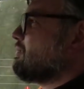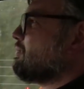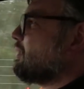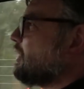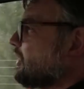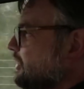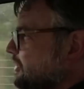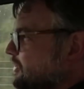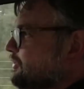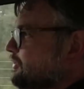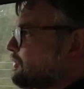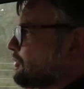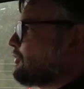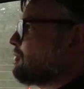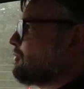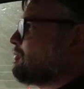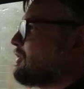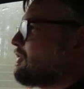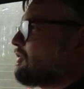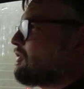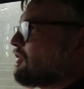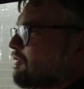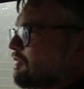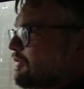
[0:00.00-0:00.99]
my
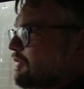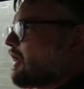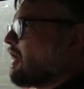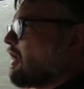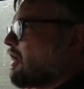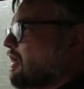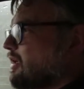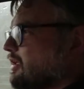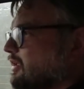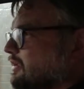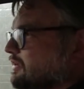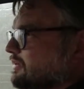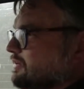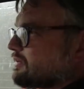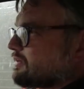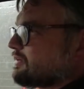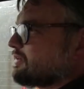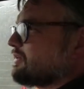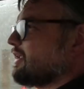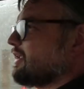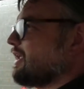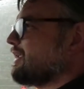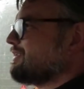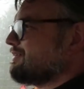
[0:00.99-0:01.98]
enjoyment of
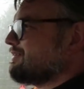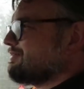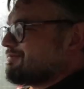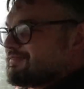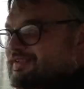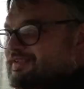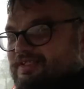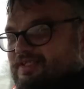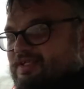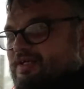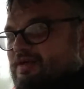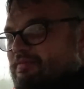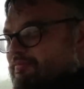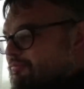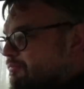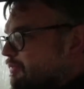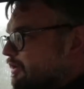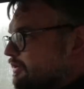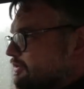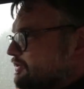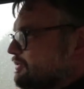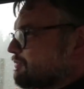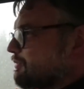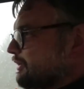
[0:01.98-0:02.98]
cars, and
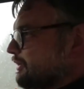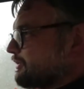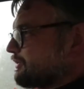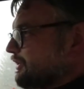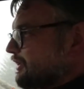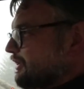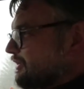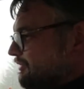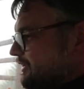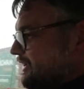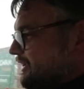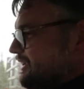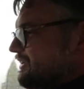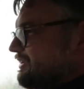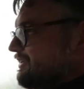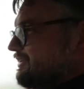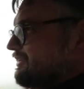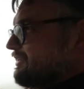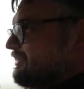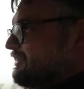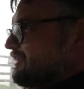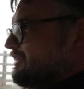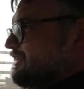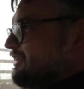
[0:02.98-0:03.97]
most of my
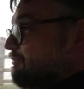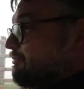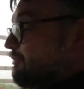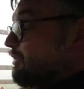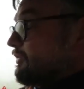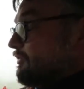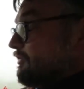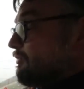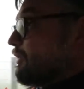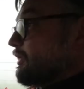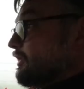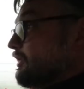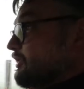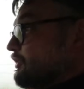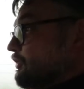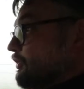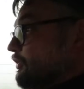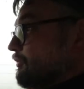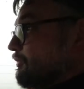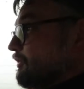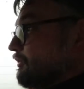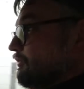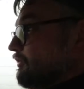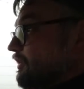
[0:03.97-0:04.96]

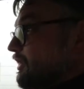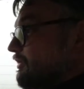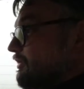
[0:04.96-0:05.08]
enjoyment